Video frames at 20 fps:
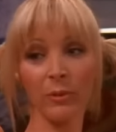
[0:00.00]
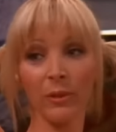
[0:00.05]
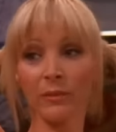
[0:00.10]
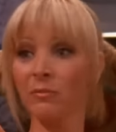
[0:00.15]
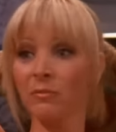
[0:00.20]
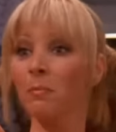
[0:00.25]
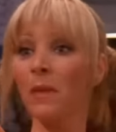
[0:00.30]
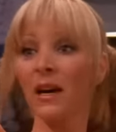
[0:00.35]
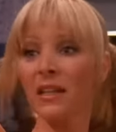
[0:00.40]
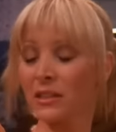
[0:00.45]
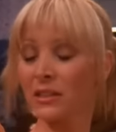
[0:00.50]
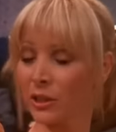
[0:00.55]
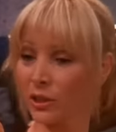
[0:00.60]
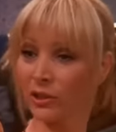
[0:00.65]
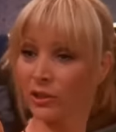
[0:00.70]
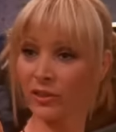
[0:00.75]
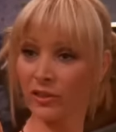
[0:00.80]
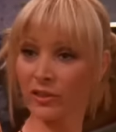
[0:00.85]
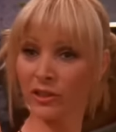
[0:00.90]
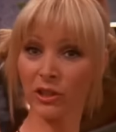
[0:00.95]
we, we must
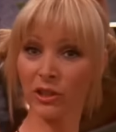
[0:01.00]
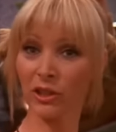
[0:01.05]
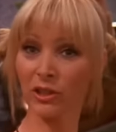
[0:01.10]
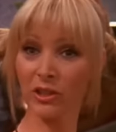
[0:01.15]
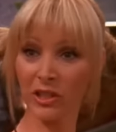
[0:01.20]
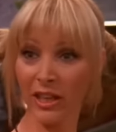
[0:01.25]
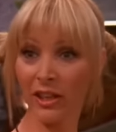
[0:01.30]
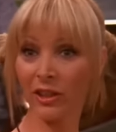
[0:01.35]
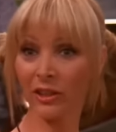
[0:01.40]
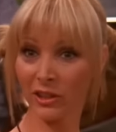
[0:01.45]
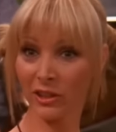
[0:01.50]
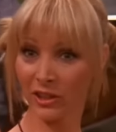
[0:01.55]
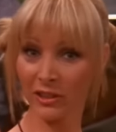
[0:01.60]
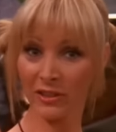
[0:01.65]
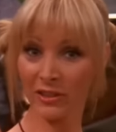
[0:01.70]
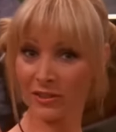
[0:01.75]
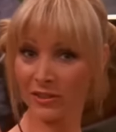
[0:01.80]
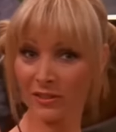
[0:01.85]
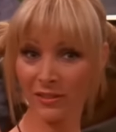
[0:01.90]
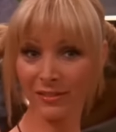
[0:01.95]
alert the church
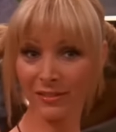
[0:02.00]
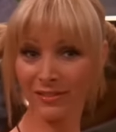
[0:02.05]
elders.